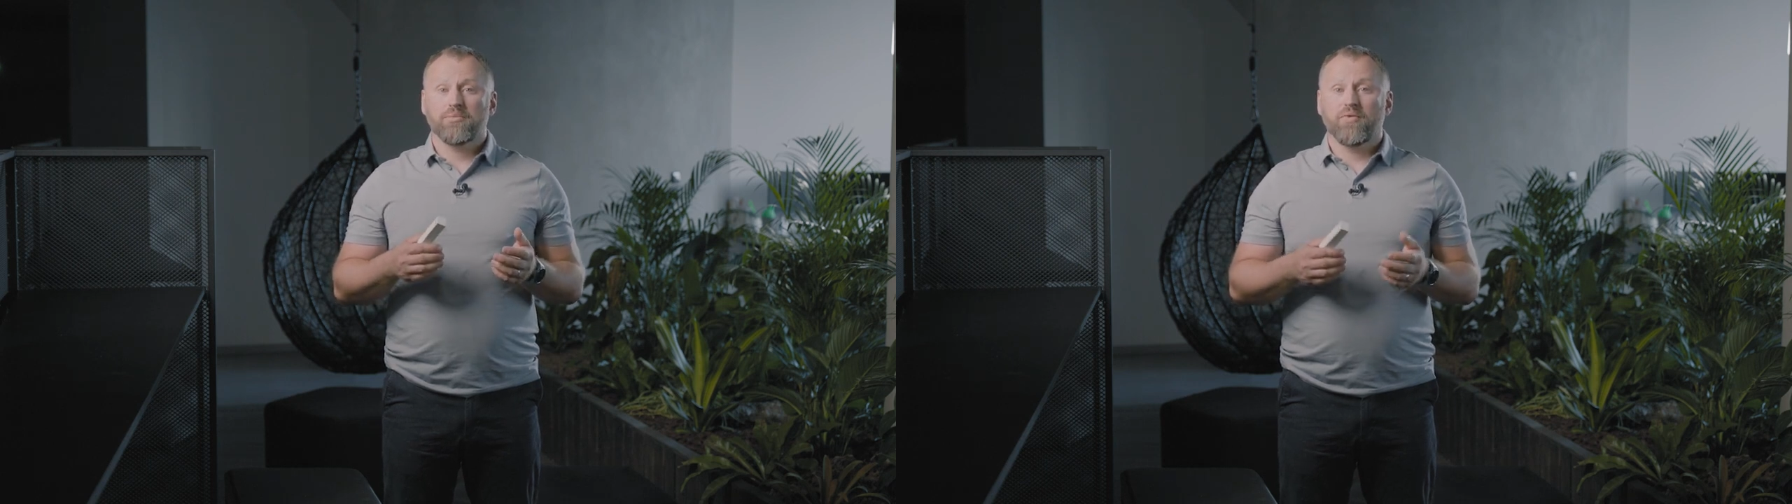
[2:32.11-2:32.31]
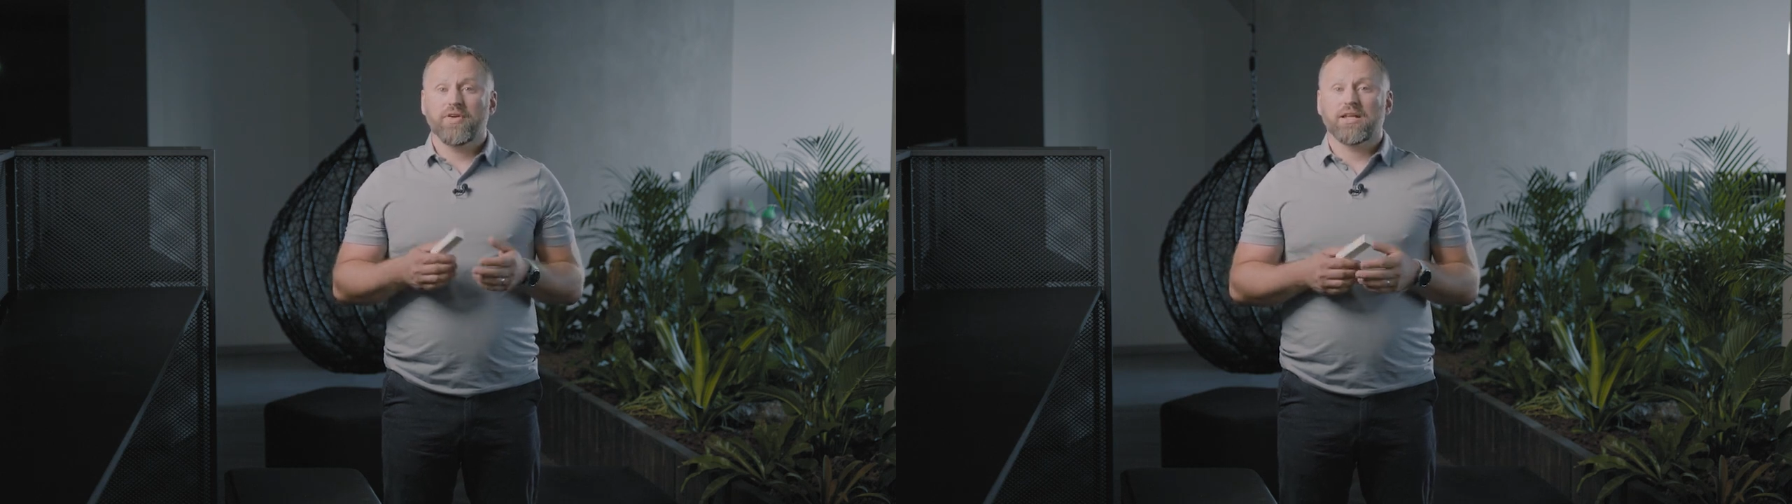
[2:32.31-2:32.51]

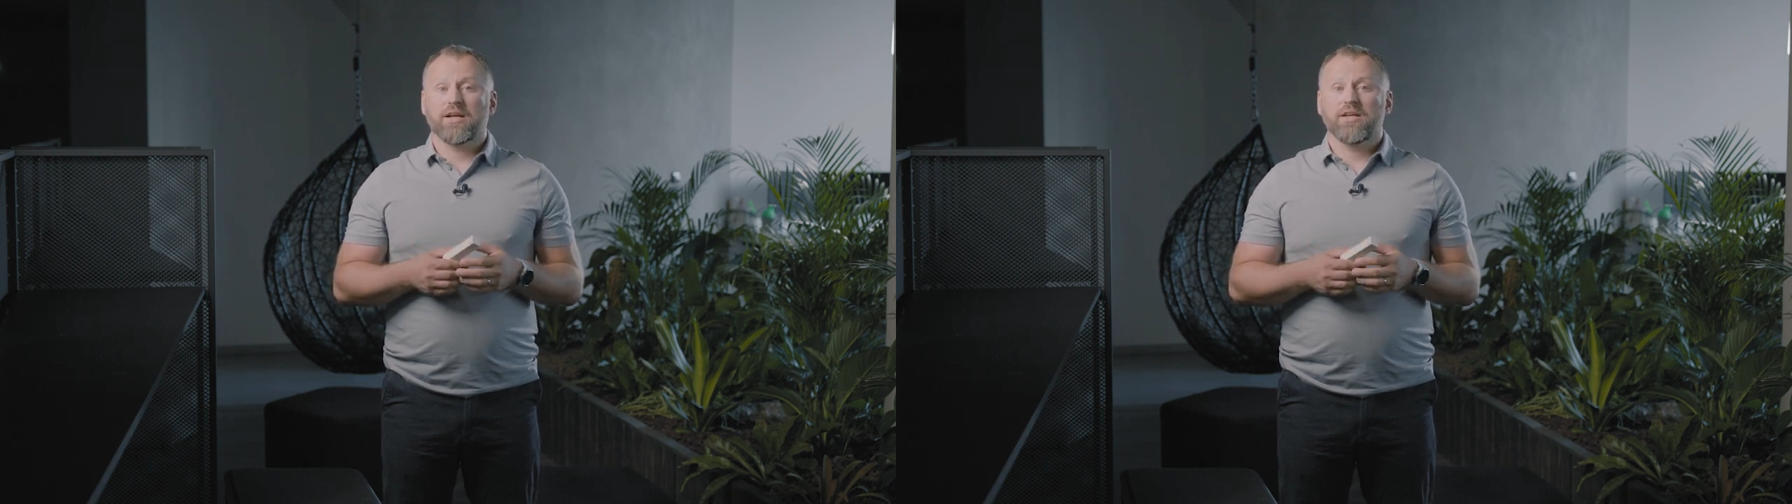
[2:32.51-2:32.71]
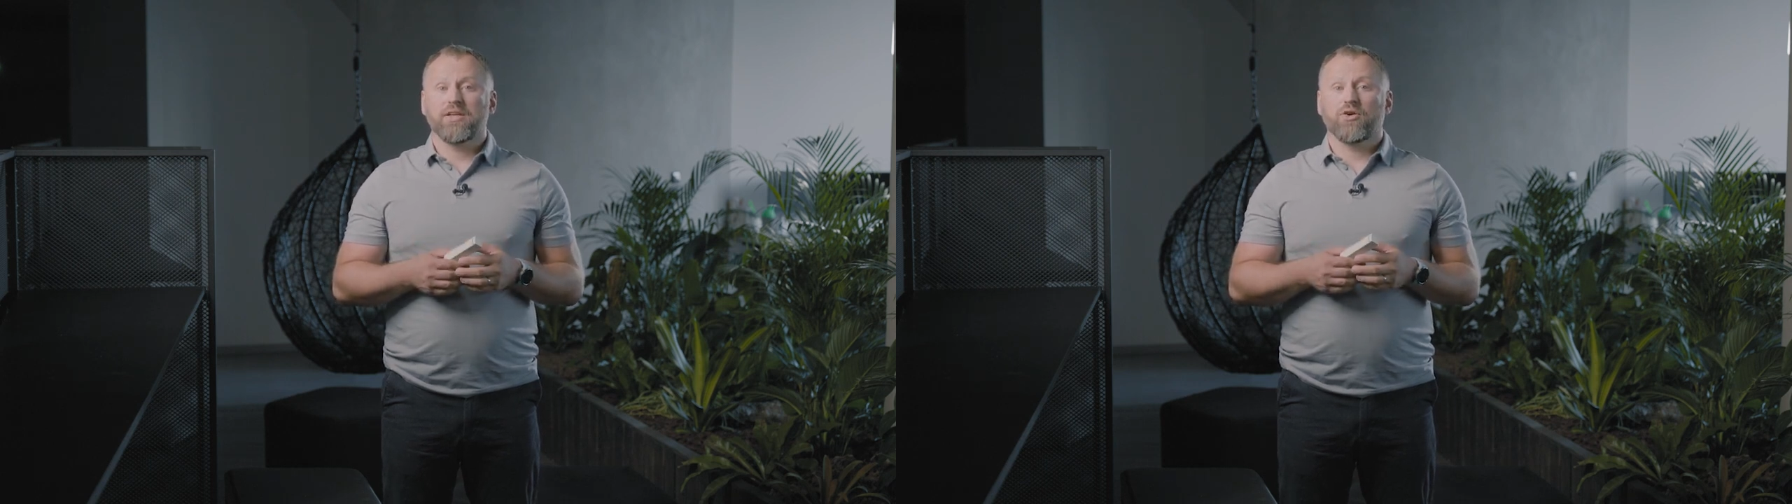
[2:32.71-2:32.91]
Or
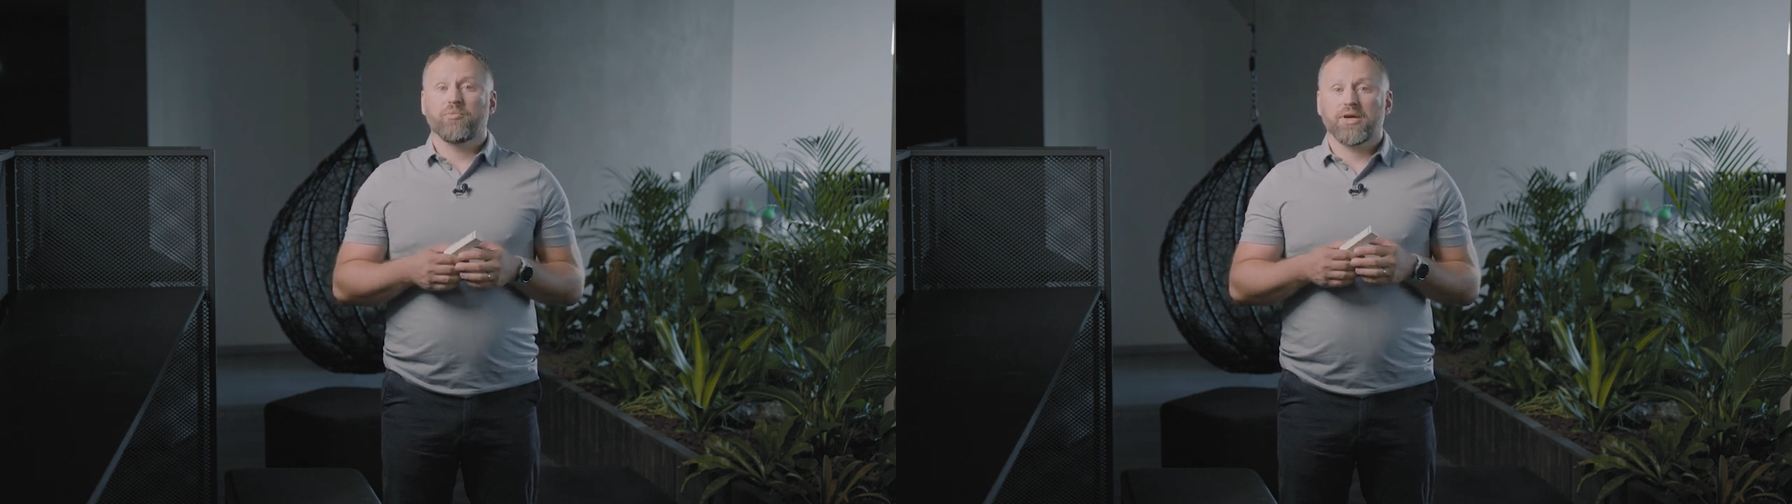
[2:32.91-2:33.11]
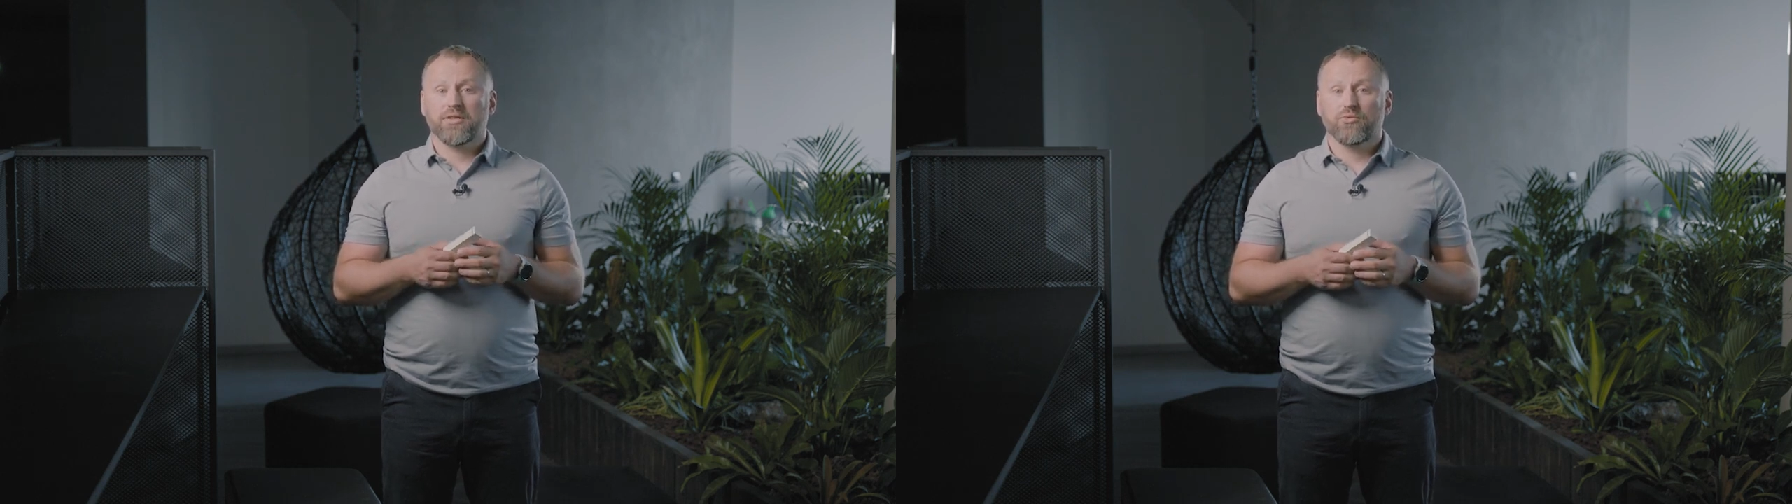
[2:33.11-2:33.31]
a
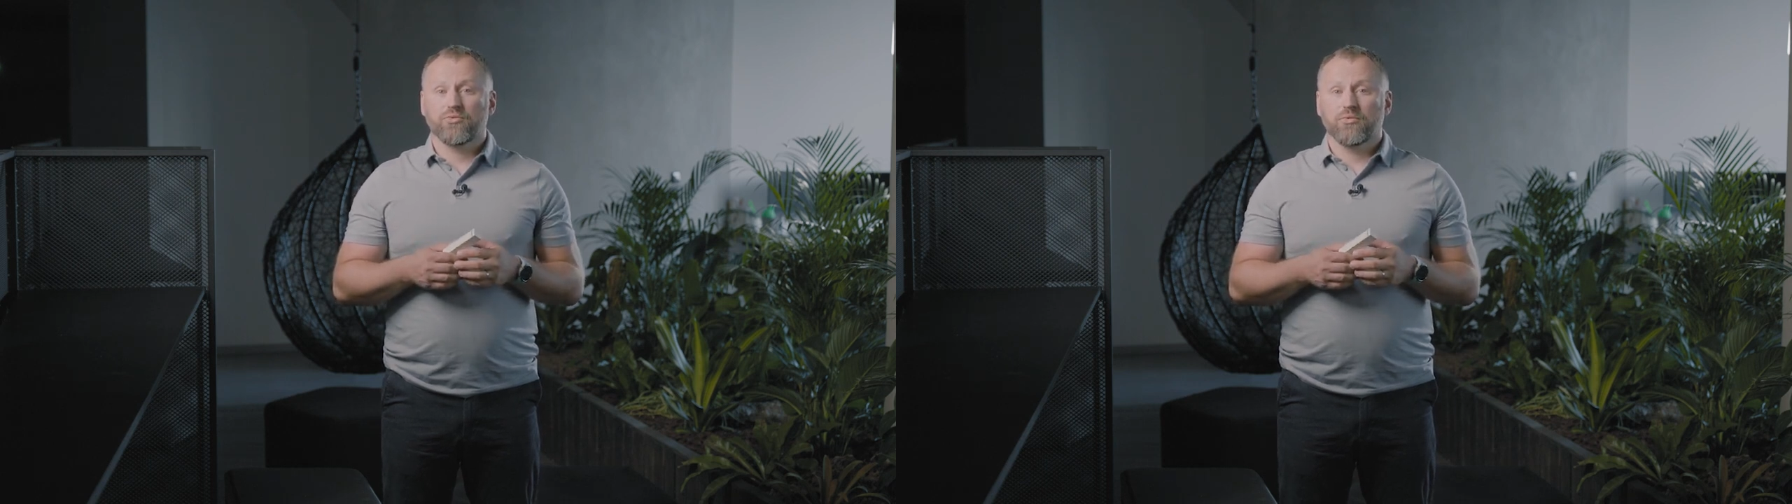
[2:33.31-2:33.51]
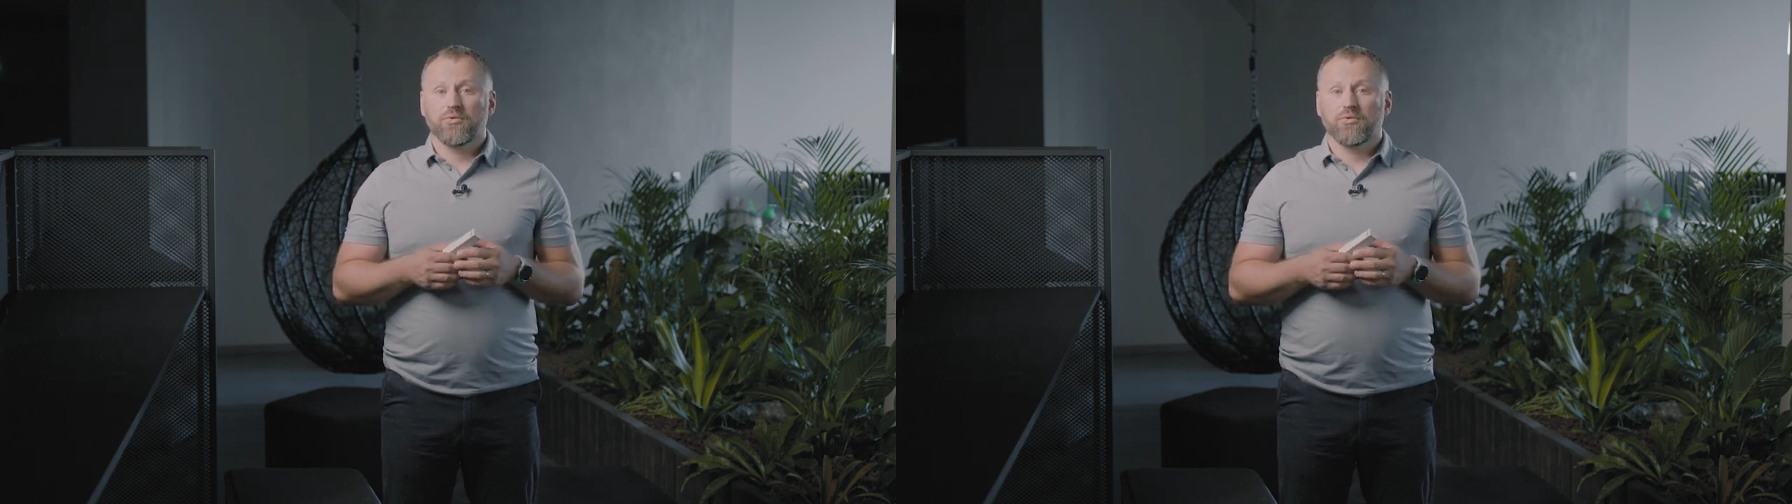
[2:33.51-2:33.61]
programmable